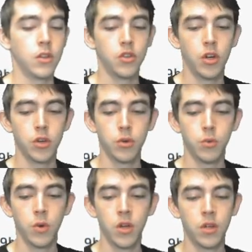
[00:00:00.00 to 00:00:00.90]
docker
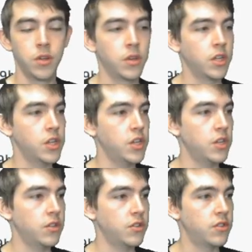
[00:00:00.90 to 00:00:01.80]
run
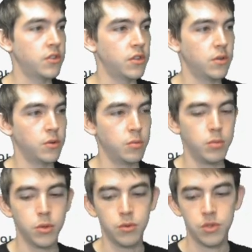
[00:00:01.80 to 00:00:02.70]
git
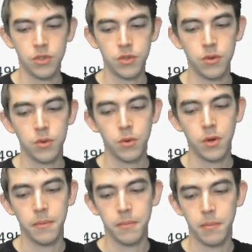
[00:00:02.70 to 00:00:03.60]
ubuntu
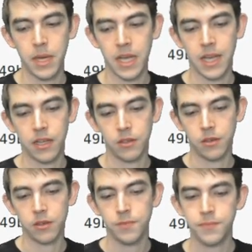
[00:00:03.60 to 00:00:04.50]

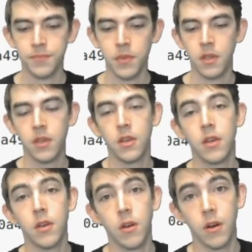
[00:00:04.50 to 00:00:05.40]
bash.
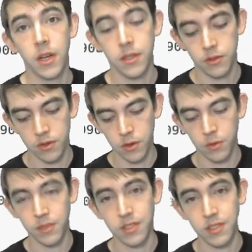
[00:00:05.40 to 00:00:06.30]
Alright, so
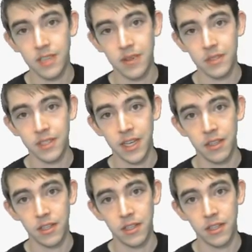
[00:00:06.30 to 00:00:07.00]
this is now inside the